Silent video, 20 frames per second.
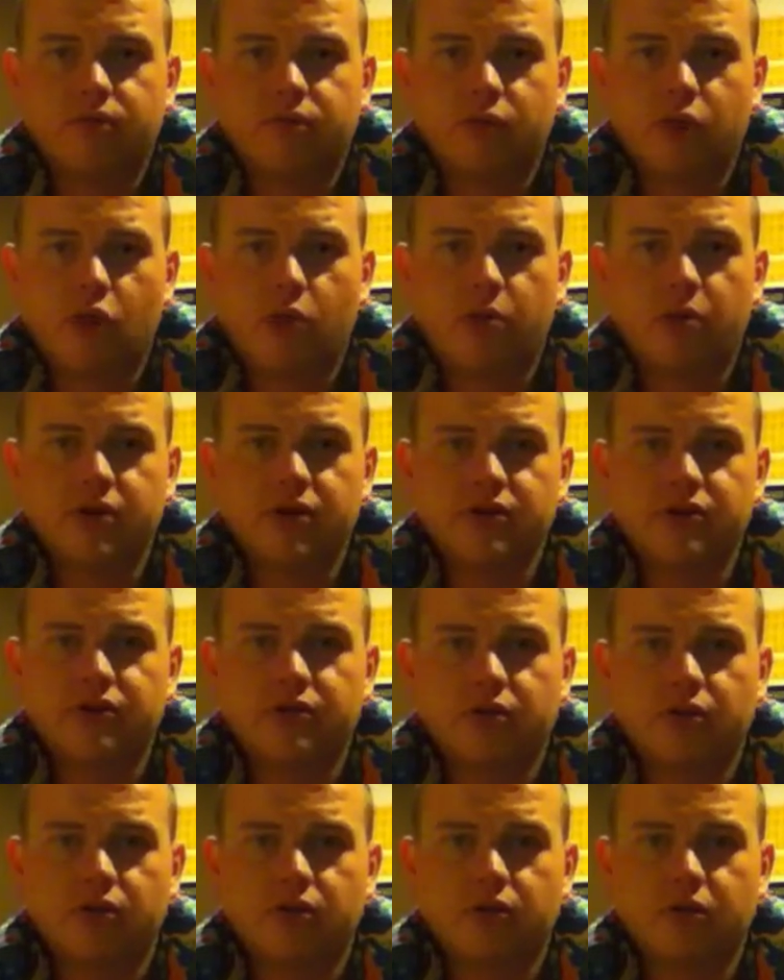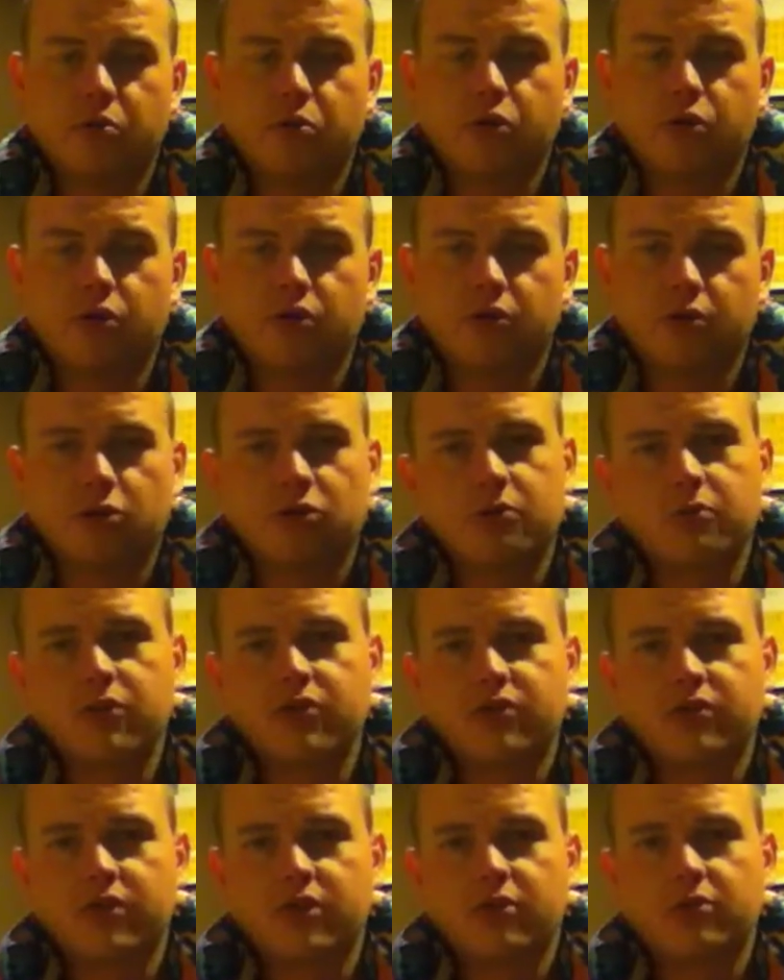copies of important
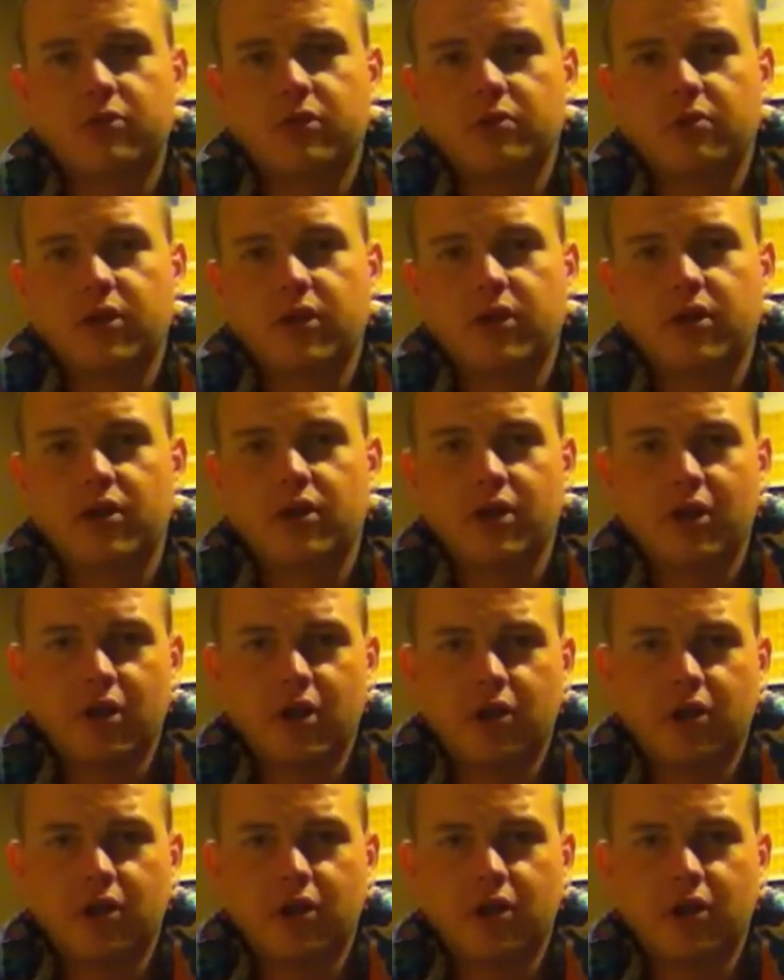documents, and that'd be about it.